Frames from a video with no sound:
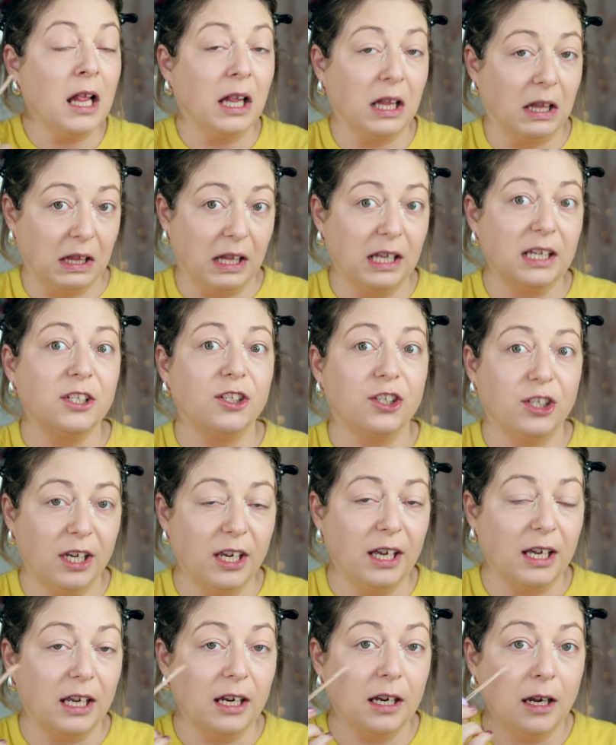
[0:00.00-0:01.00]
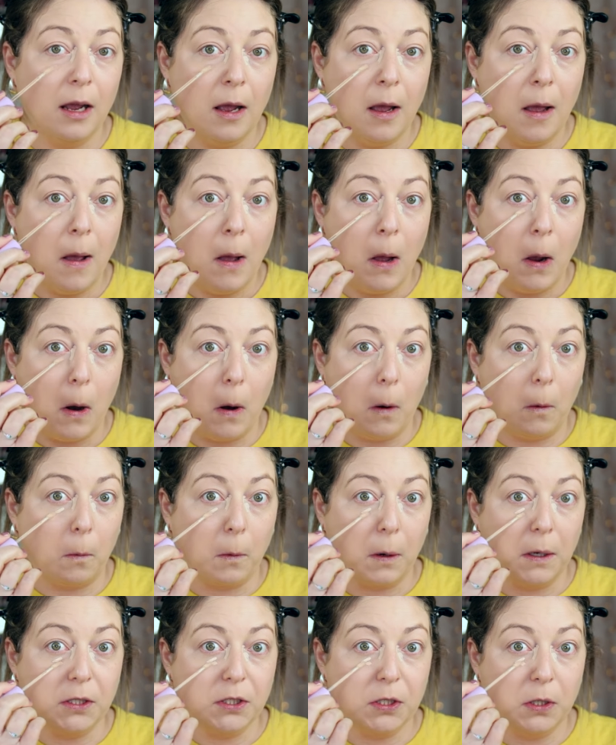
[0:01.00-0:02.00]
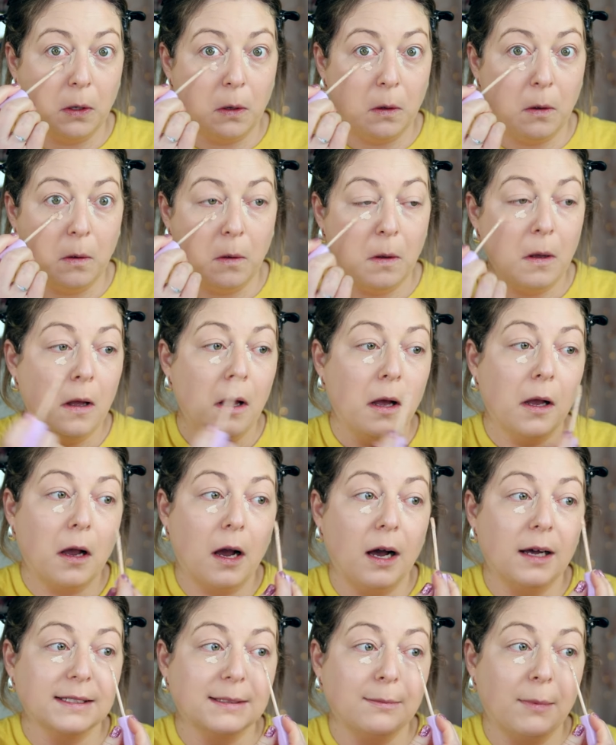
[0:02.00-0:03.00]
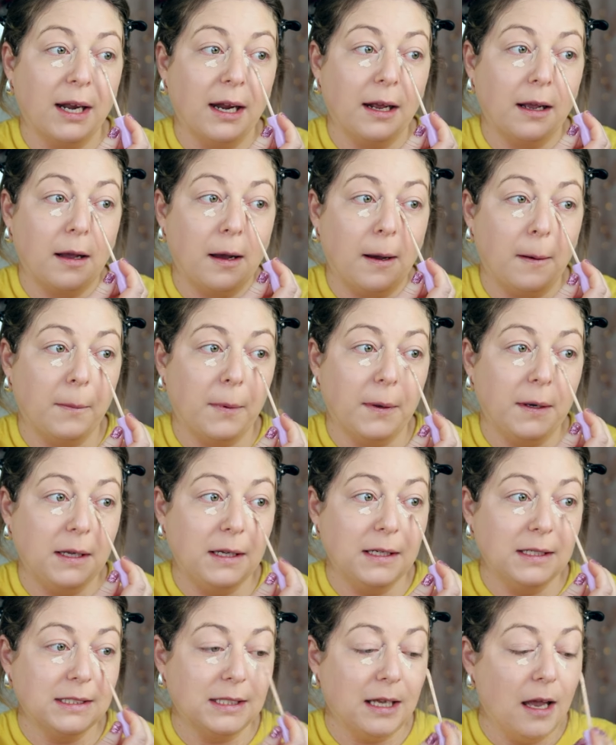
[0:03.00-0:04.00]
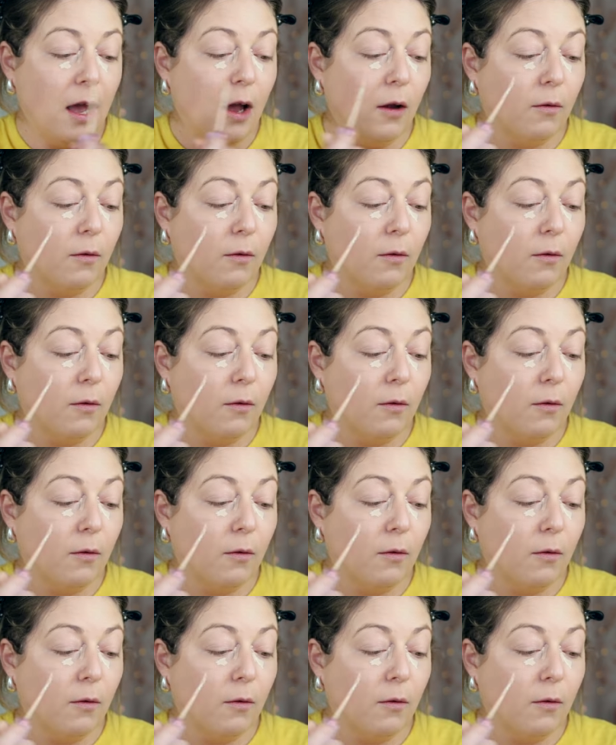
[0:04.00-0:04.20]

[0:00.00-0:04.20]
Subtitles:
legit original cosmetic companies.